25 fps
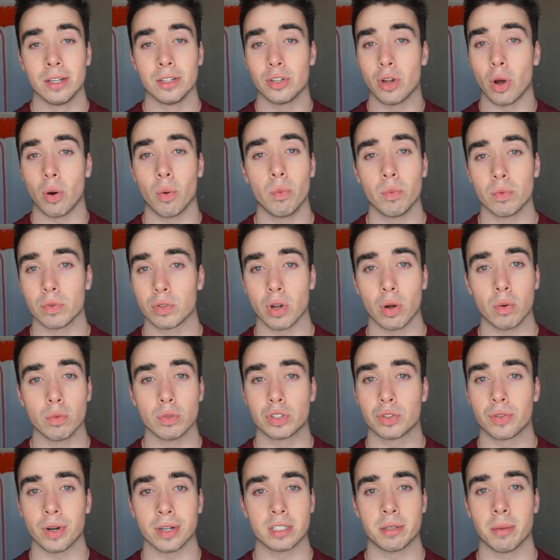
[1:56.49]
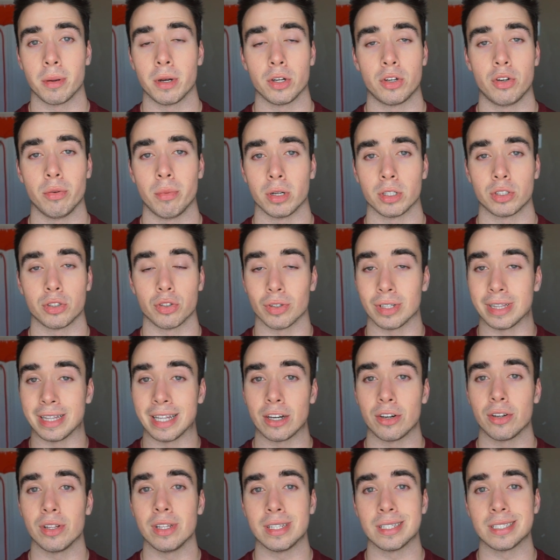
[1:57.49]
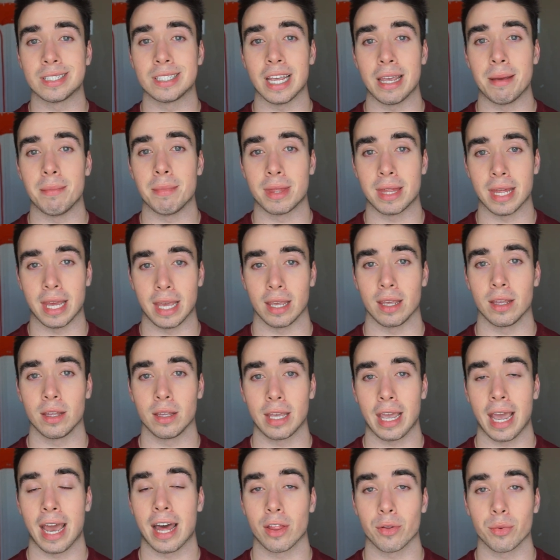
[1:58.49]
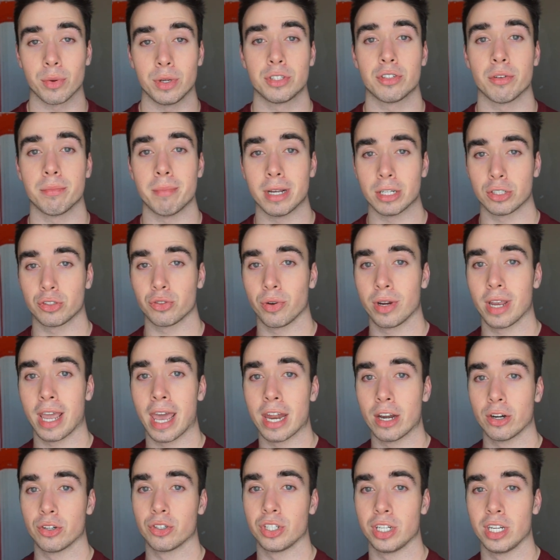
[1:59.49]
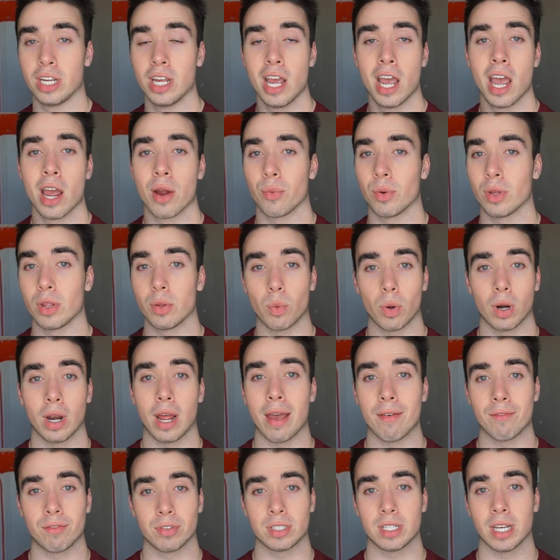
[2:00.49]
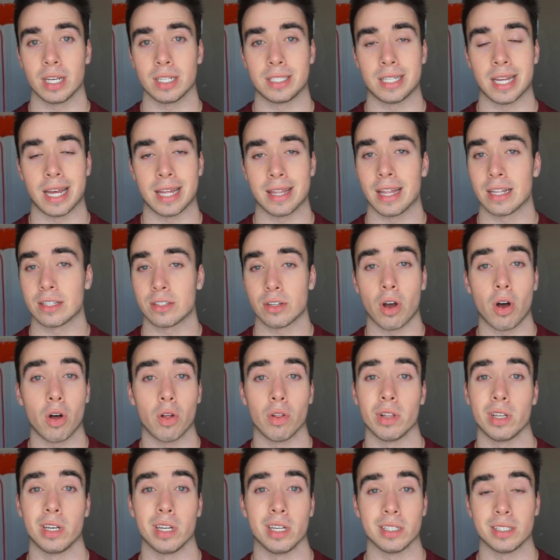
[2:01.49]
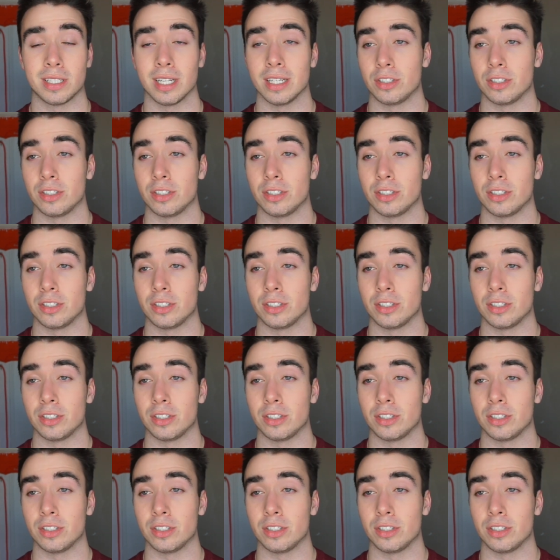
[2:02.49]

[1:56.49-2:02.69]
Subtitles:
Don't stress about it too much. They're literally the same thing. Calories are measuring energy. I really want to emphasize that. That's all it is.